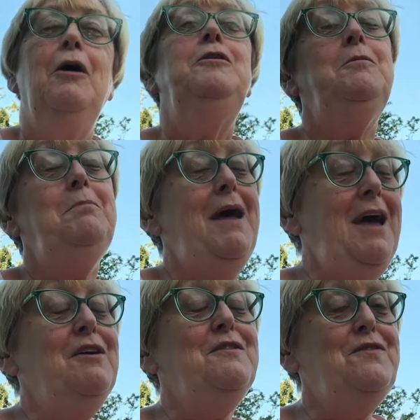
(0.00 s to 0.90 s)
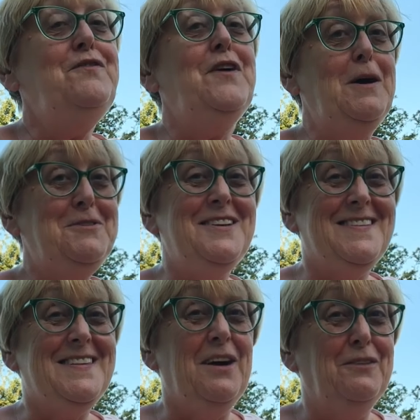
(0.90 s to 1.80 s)
you may have found
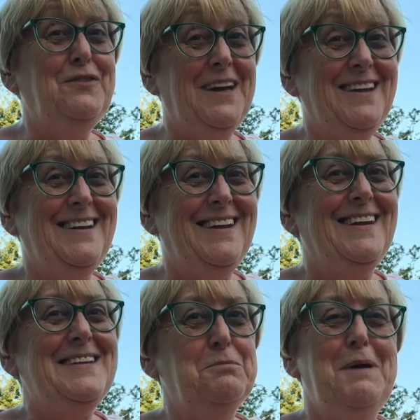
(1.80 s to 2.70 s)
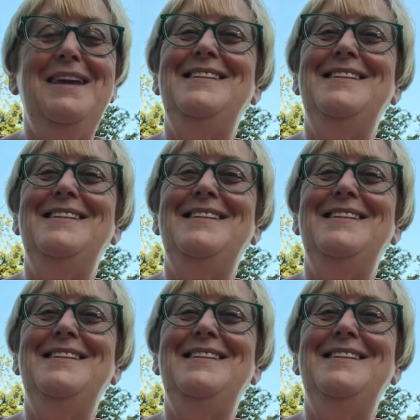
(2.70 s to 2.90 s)
yourself feeling a little bit